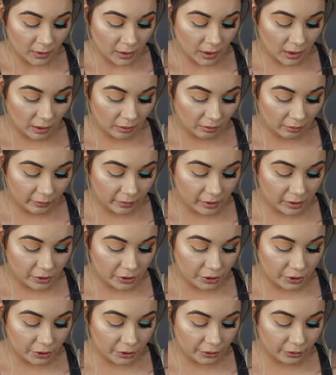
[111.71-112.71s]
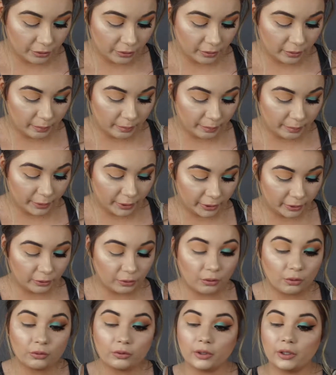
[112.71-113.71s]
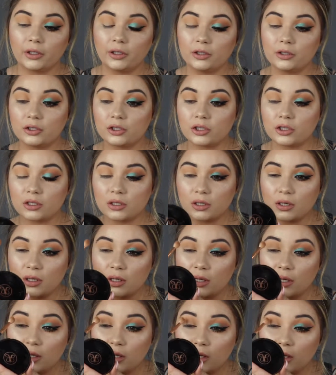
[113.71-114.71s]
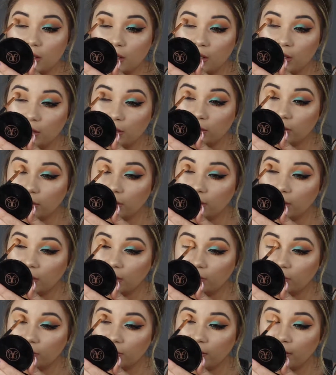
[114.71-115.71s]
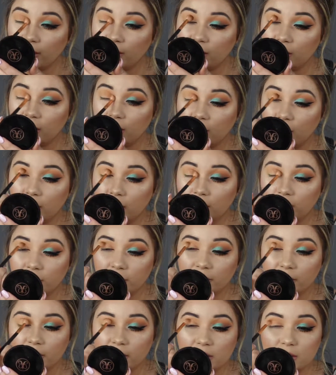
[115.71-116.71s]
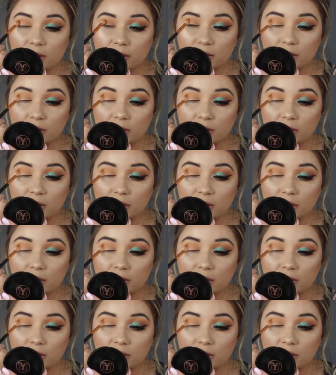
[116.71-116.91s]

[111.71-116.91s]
and I'm going into burnt orange and throwing that right under it.